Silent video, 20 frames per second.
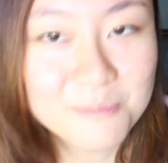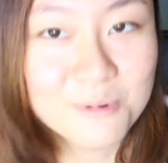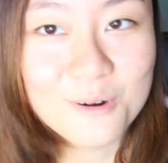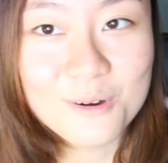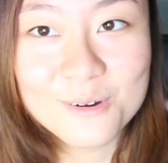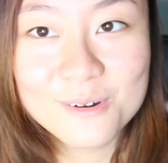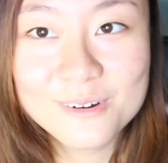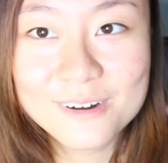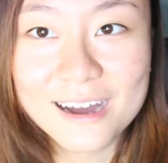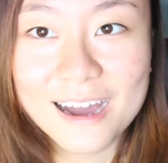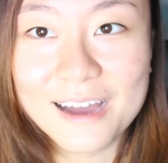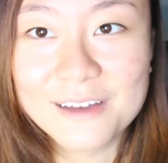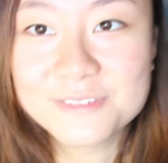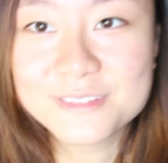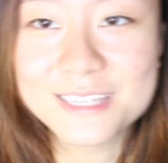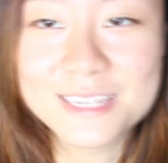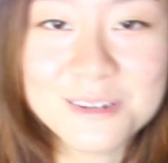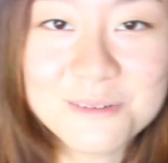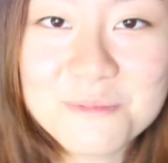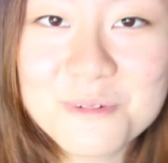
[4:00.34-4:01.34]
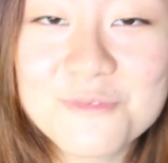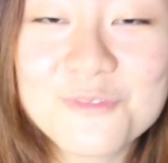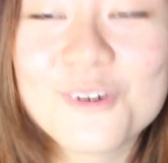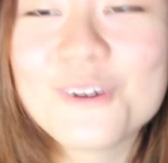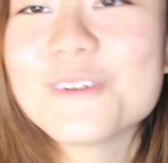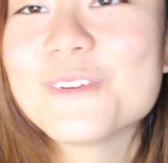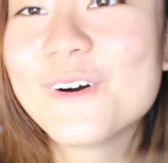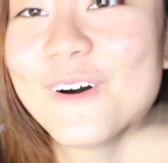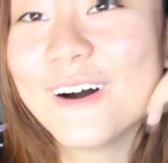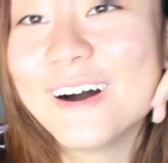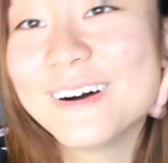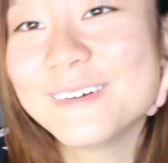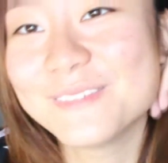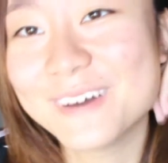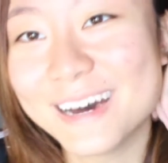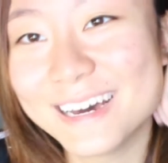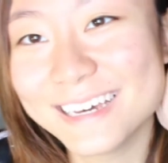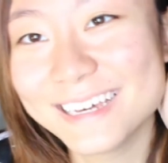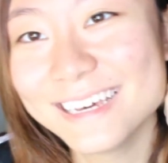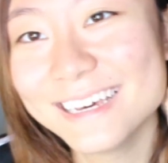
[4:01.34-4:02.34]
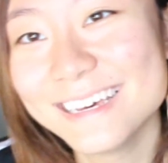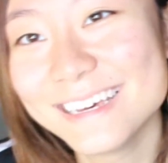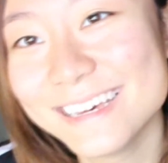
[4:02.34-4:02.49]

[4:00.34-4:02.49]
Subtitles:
bro, I've seen you before. No, but